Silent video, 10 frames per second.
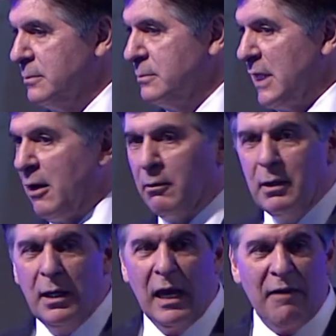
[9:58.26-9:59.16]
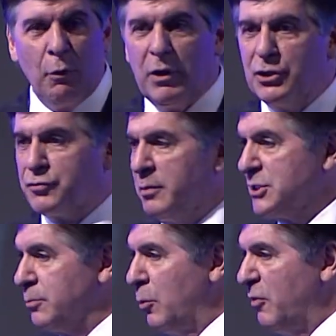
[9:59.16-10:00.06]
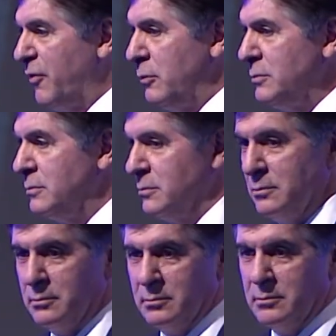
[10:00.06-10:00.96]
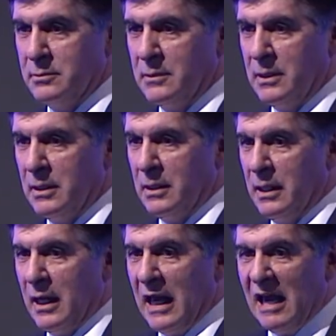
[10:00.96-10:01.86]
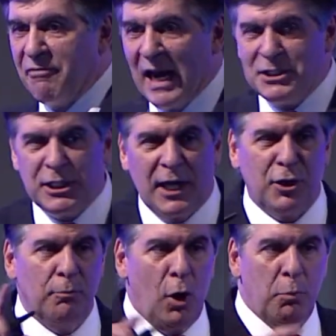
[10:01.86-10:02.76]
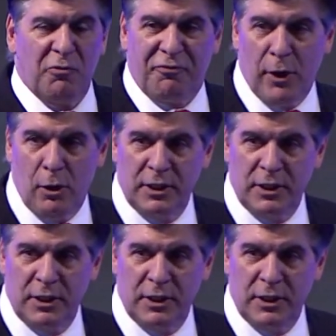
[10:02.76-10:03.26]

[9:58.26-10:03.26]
Now, everyone in this room has a mobile phone? If I check your mobile phone